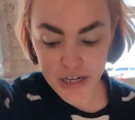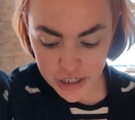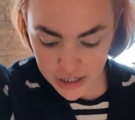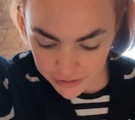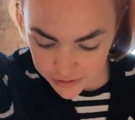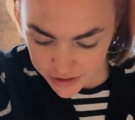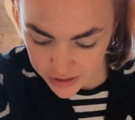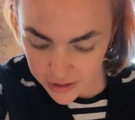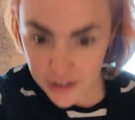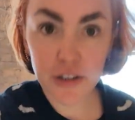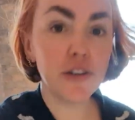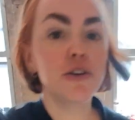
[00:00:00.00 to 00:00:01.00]
a
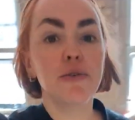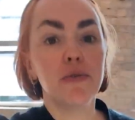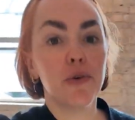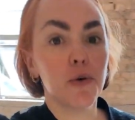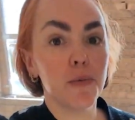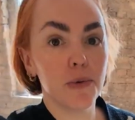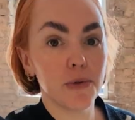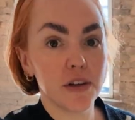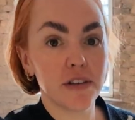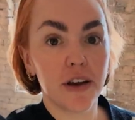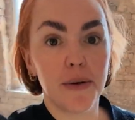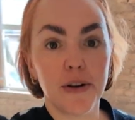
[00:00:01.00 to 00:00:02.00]
makeshift new
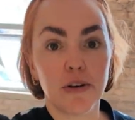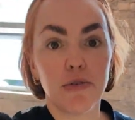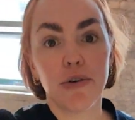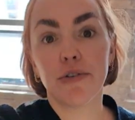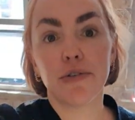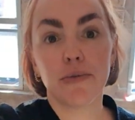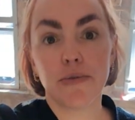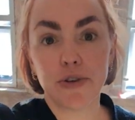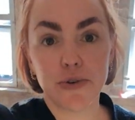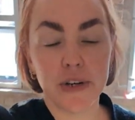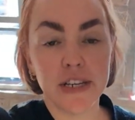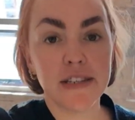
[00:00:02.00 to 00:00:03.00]
floorboard that's going across
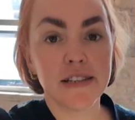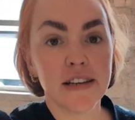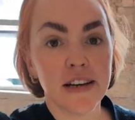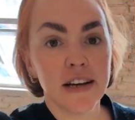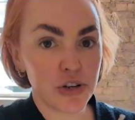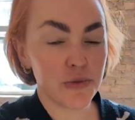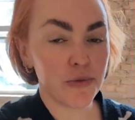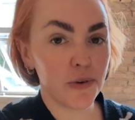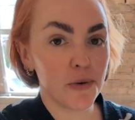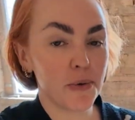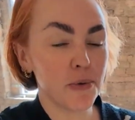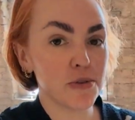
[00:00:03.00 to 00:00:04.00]
all the joists. The original
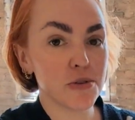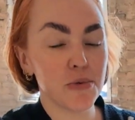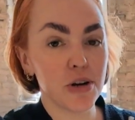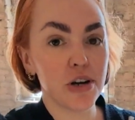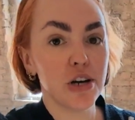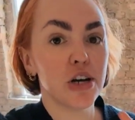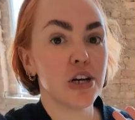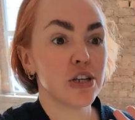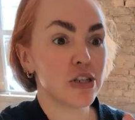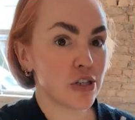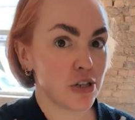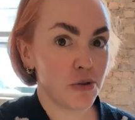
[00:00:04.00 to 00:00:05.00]
floorboards were
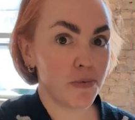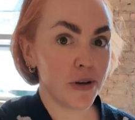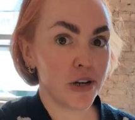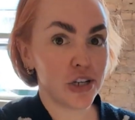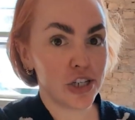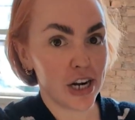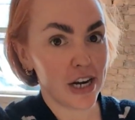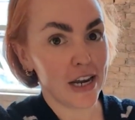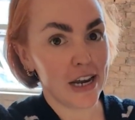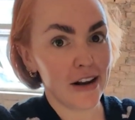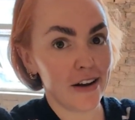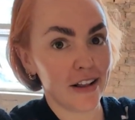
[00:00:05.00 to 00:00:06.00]
super
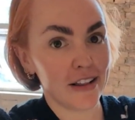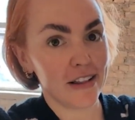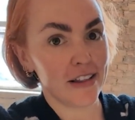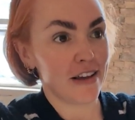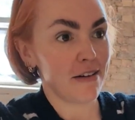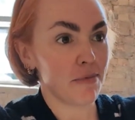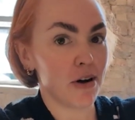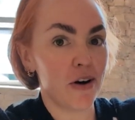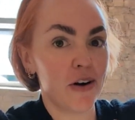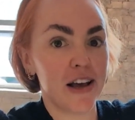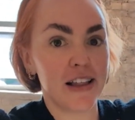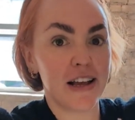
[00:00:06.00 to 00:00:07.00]
janky, like they
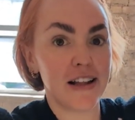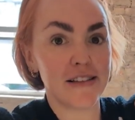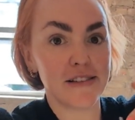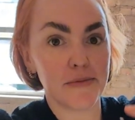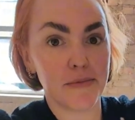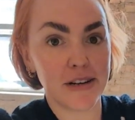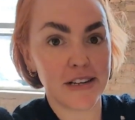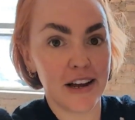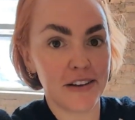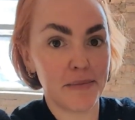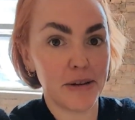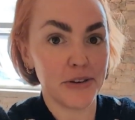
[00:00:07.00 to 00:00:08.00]
were high at the ends and
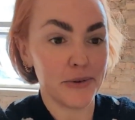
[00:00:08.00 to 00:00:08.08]
went down the